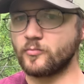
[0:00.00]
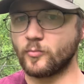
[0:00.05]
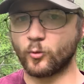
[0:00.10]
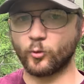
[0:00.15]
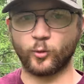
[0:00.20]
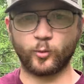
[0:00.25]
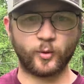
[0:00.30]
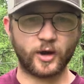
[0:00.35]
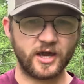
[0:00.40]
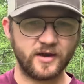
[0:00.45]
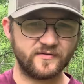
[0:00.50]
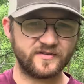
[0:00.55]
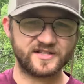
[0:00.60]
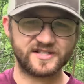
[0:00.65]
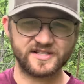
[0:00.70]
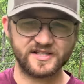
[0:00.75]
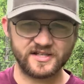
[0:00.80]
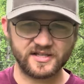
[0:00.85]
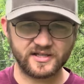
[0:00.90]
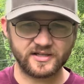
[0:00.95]
You may even
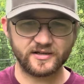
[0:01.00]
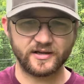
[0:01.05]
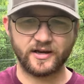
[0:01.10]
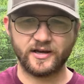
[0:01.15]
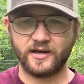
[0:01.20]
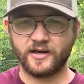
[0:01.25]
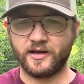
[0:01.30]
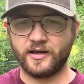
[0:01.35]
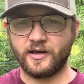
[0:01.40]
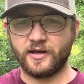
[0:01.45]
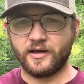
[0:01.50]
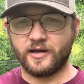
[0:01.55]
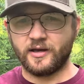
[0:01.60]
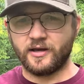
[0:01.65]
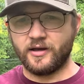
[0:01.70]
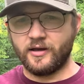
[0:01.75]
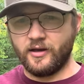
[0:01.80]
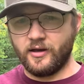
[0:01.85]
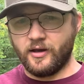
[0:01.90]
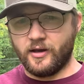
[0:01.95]
see
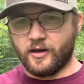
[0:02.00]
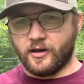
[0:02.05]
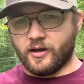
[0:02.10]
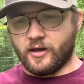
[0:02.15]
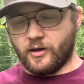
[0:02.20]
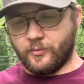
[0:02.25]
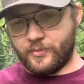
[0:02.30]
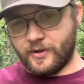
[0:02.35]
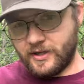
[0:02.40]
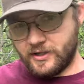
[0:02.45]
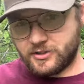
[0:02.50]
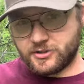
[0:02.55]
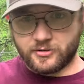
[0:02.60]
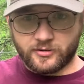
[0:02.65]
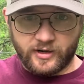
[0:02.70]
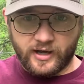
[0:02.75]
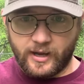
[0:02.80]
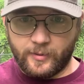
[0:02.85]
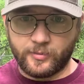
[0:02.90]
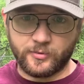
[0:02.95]
a peach or
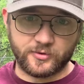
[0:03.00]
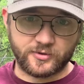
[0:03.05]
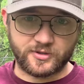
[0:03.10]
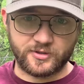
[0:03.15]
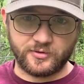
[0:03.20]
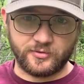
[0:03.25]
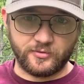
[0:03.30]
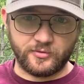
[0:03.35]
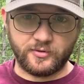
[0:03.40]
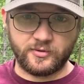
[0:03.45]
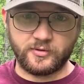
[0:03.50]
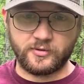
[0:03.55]
an apple or two